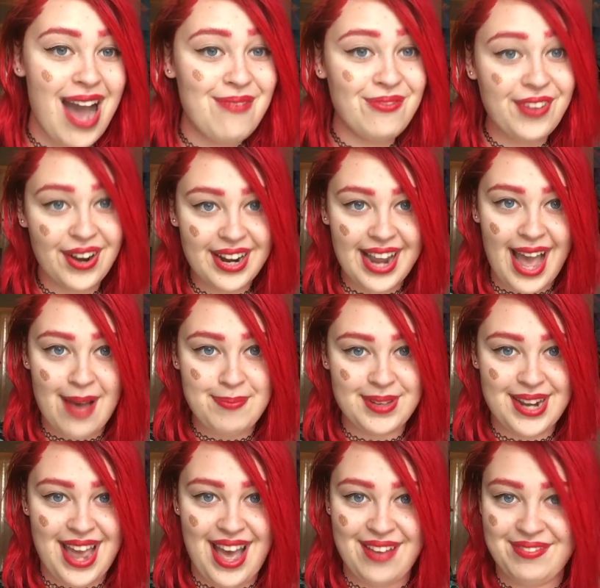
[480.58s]
I'm very happy
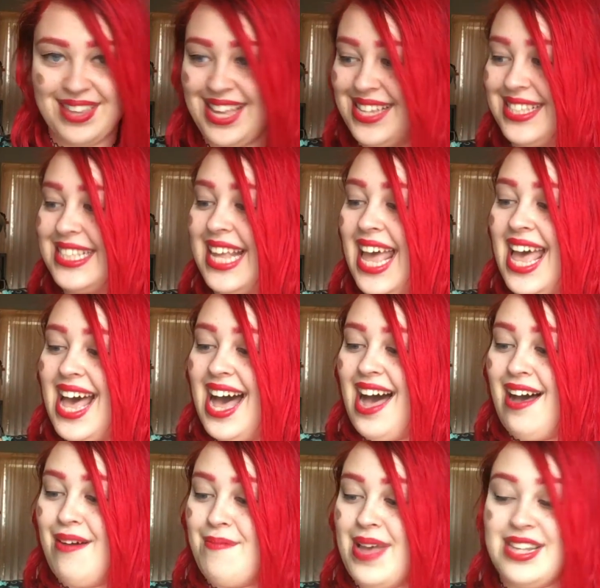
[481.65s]
to have this
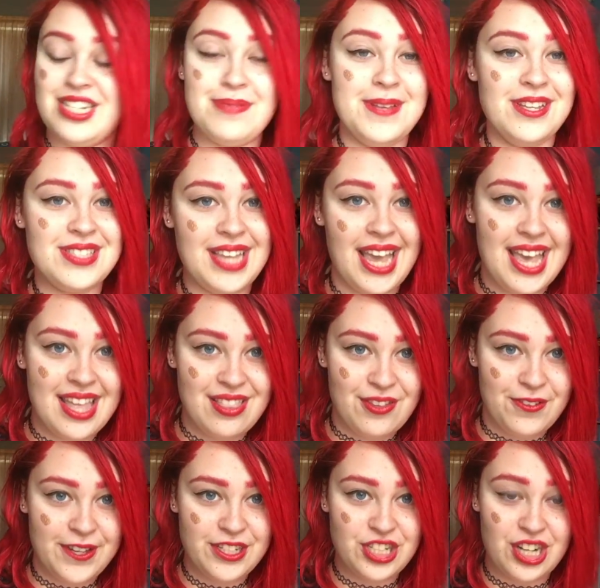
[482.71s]
and to be using it in the
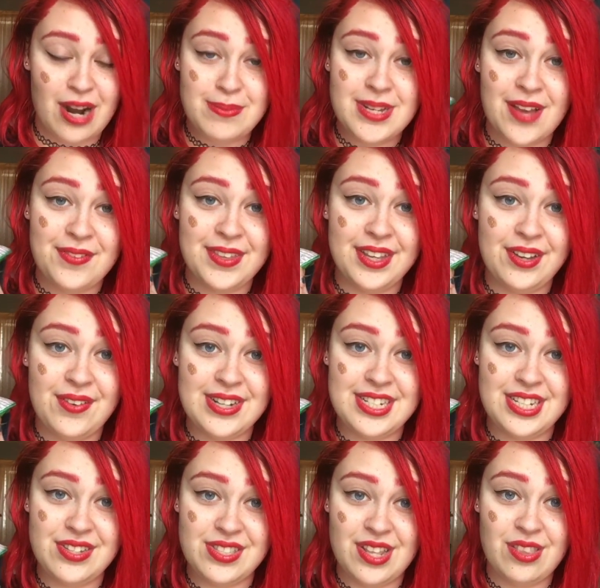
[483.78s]
future. I'm definitely going
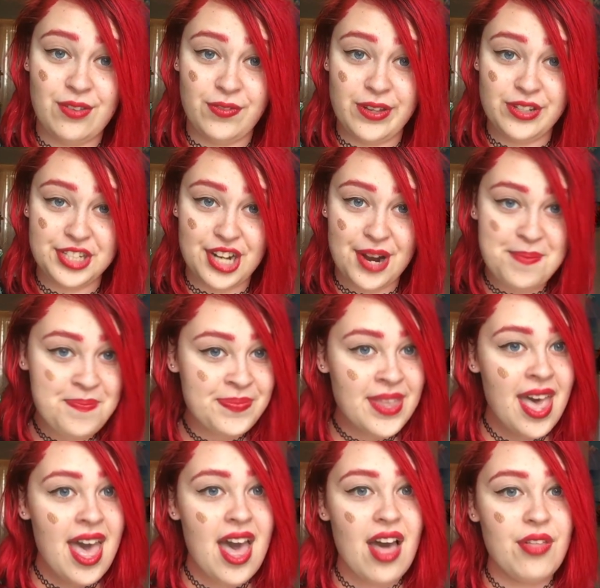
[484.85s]
to use it in the future.
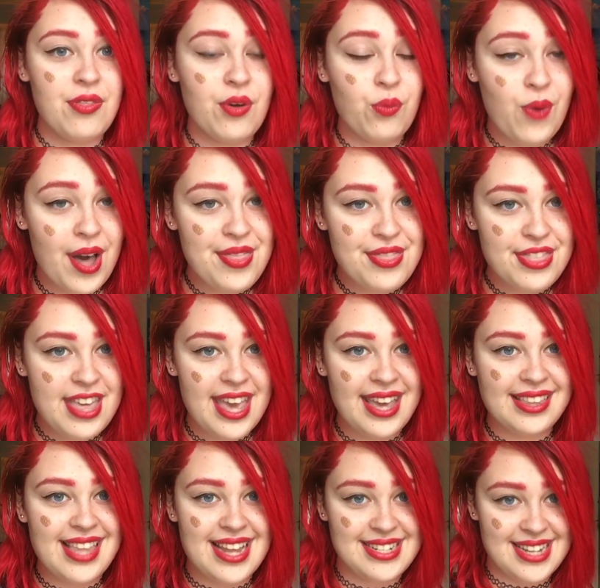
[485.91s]
The one
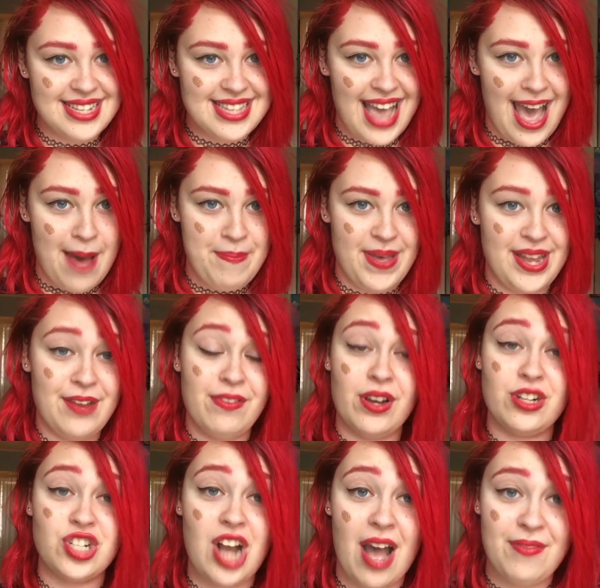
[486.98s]
thing that does happen if
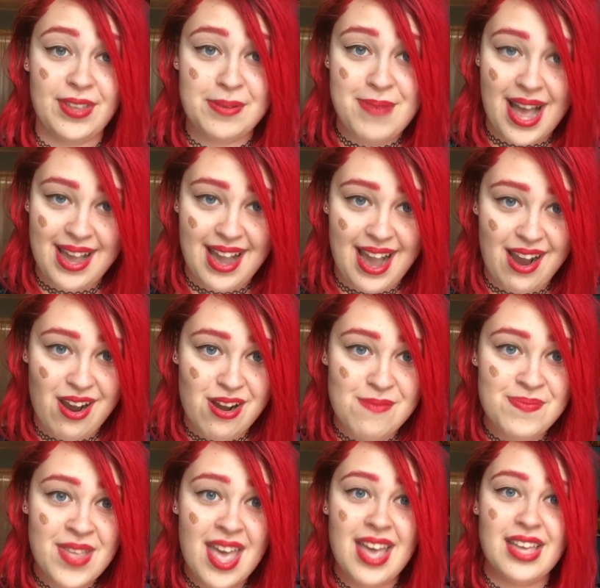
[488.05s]
you're traveling by air,
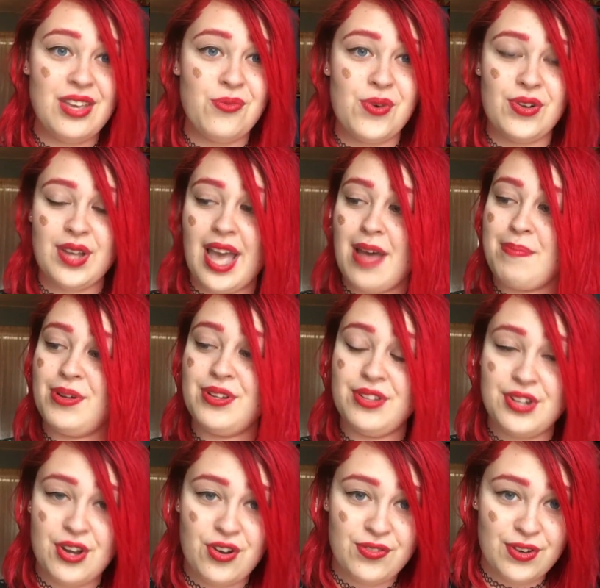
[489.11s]
you will get
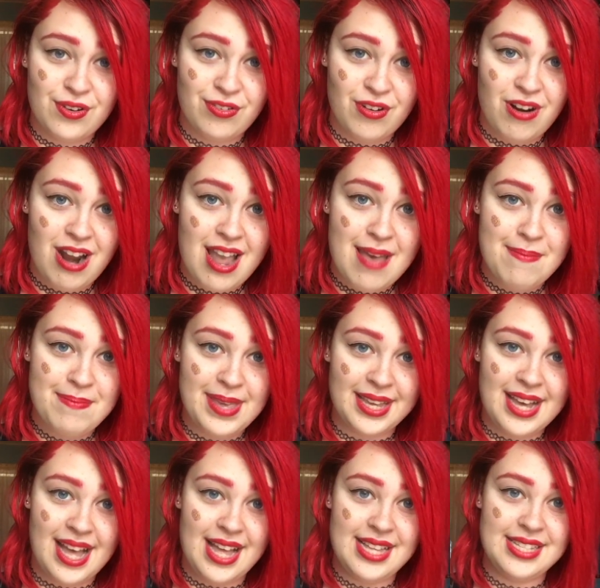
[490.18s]
pulled over for it
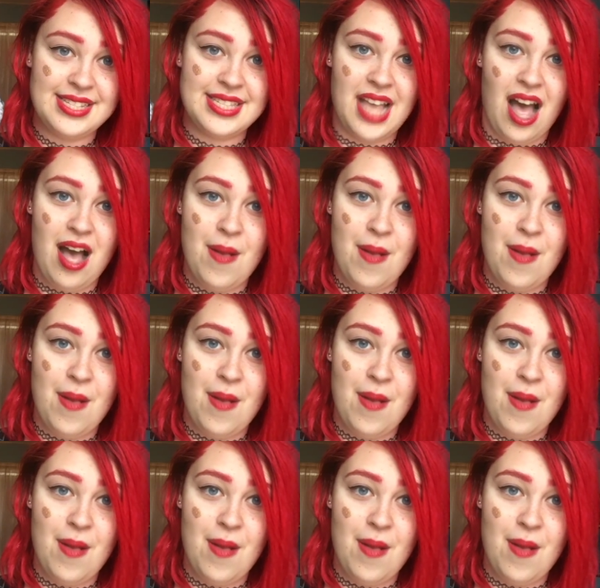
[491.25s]
because